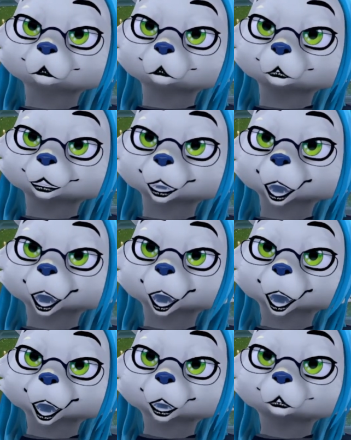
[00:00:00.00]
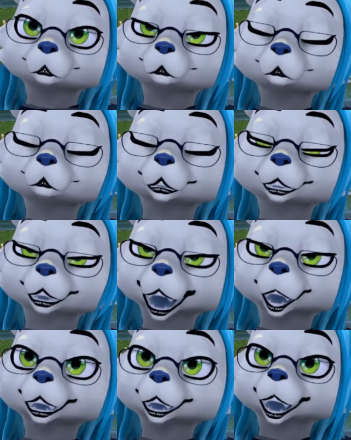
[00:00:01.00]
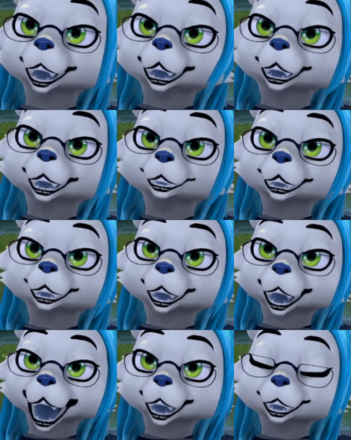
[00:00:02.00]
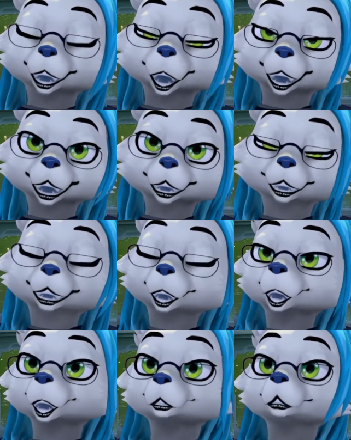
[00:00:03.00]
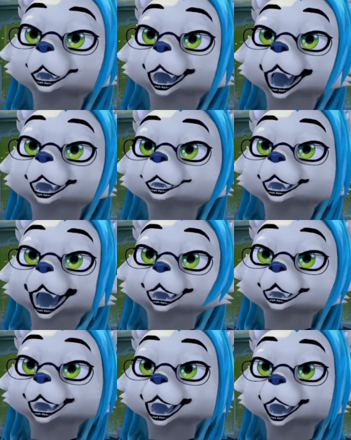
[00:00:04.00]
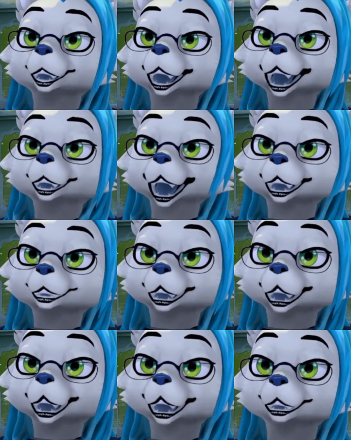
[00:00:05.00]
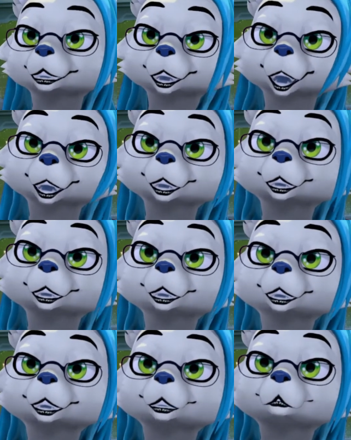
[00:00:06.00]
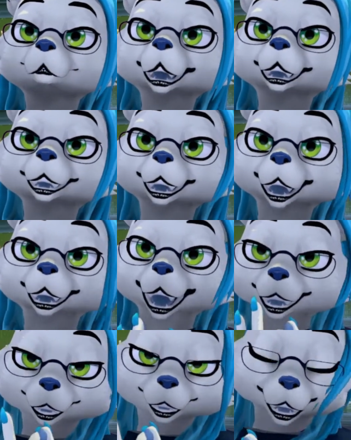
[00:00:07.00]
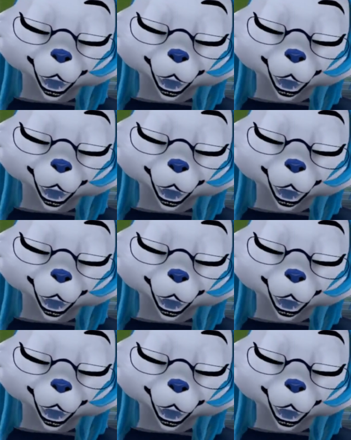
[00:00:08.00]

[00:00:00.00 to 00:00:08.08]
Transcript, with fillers: So, is the way you kill a vampire not through garlic or crosses or antibacterial